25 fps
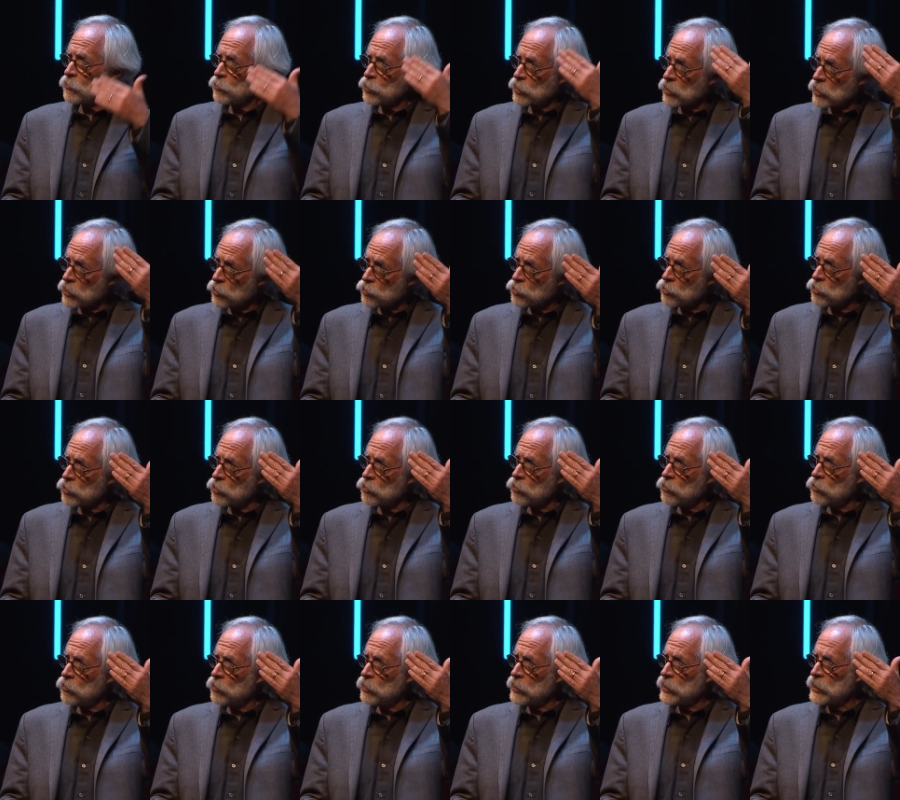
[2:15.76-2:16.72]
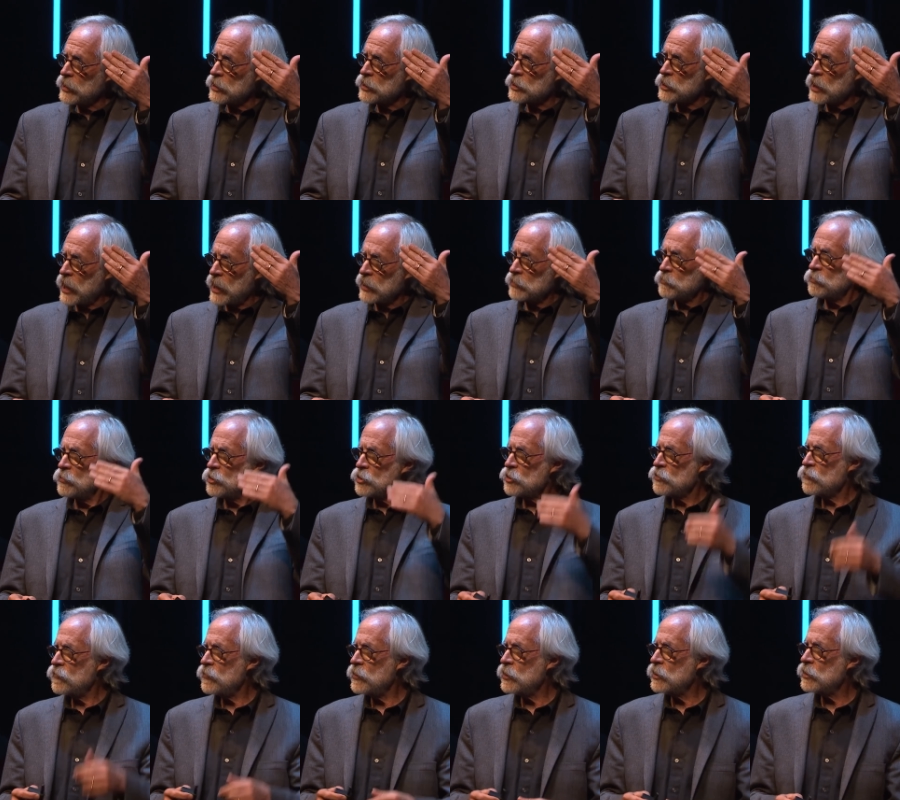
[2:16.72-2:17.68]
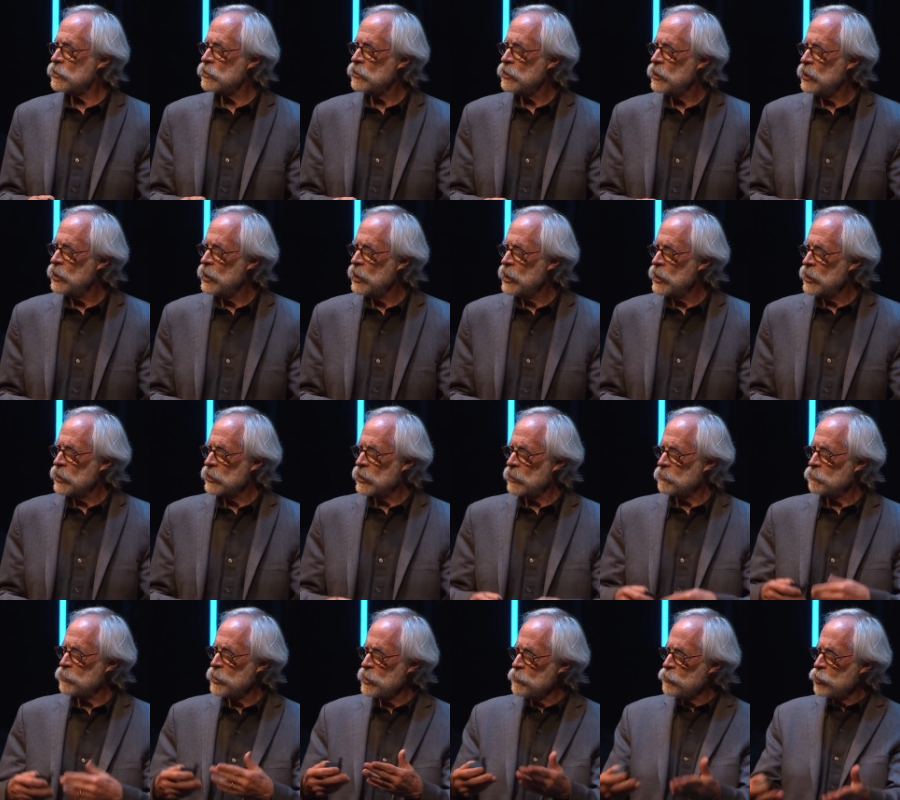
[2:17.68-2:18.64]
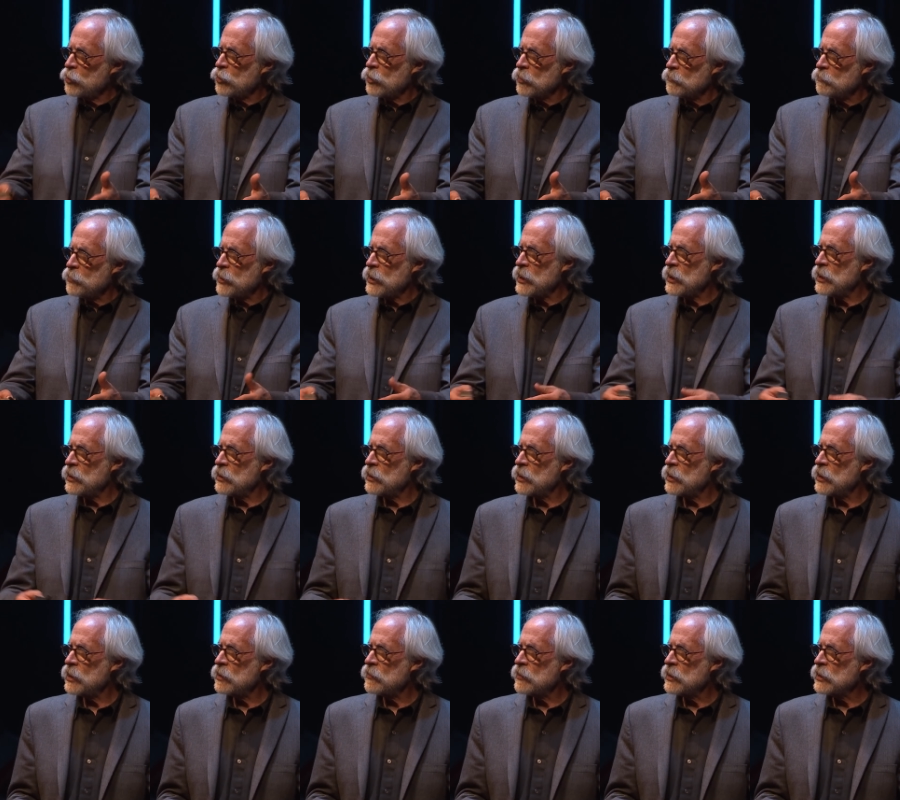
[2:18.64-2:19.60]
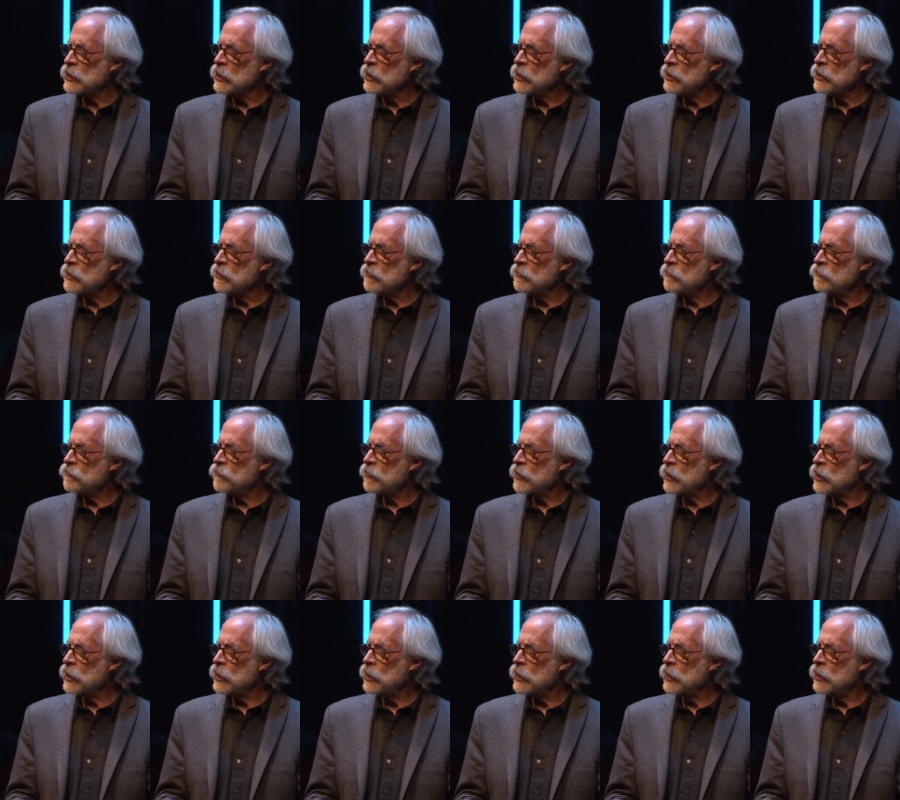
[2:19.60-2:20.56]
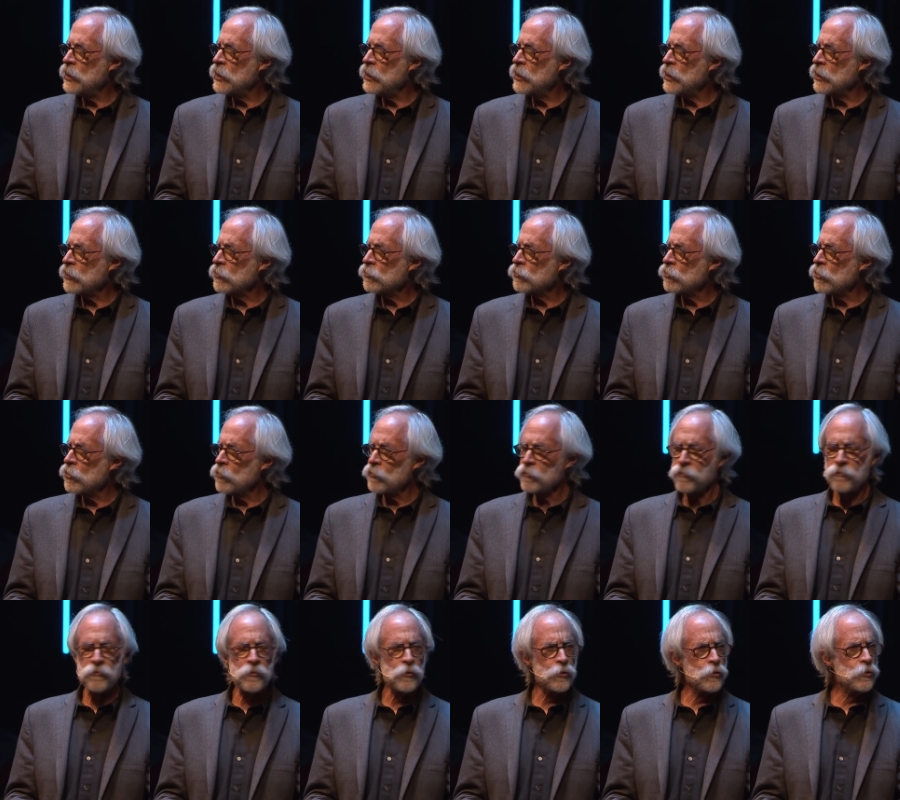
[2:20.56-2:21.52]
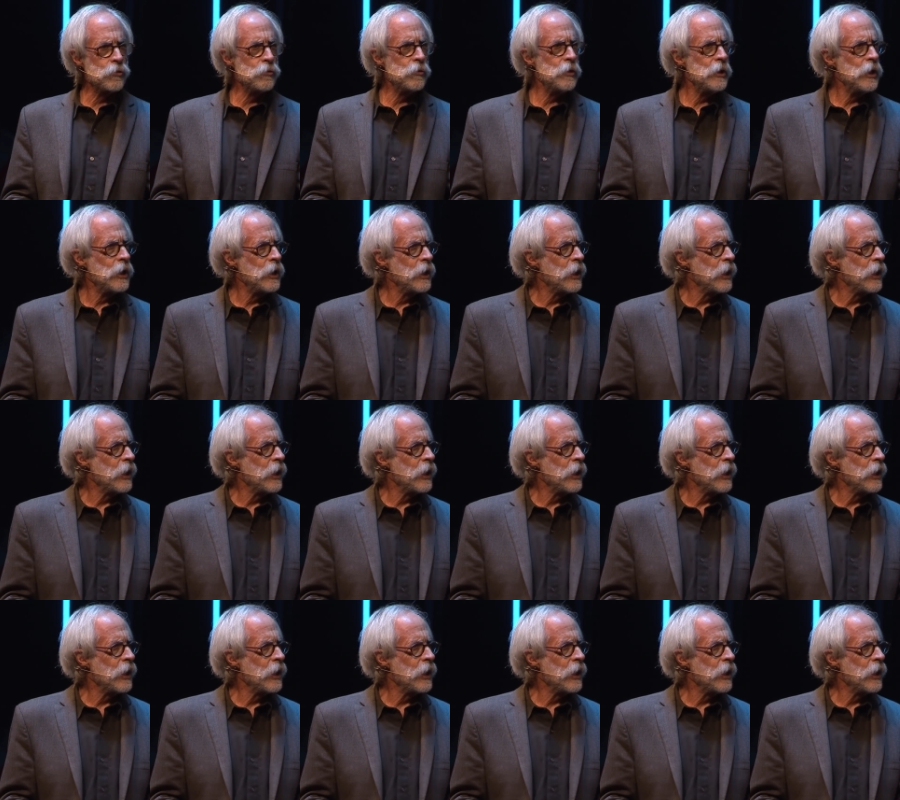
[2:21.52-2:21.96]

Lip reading: it would control its atmosphere, that people could be in there and live and grow food,